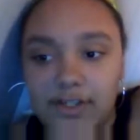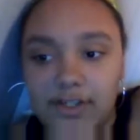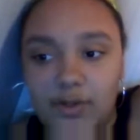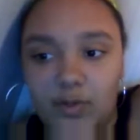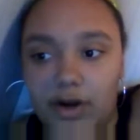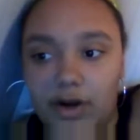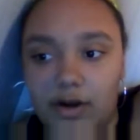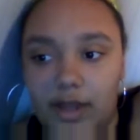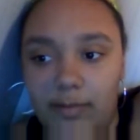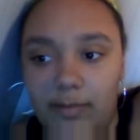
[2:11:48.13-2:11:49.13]
I should work,
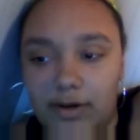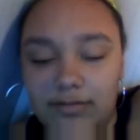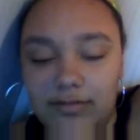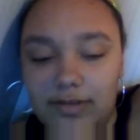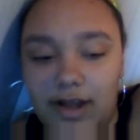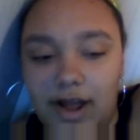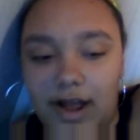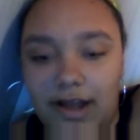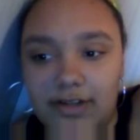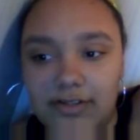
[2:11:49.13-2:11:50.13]
Amber.
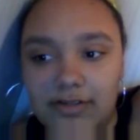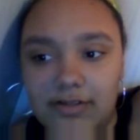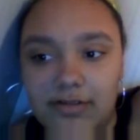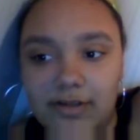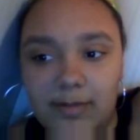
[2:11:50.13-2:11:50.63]
Gosh. Tell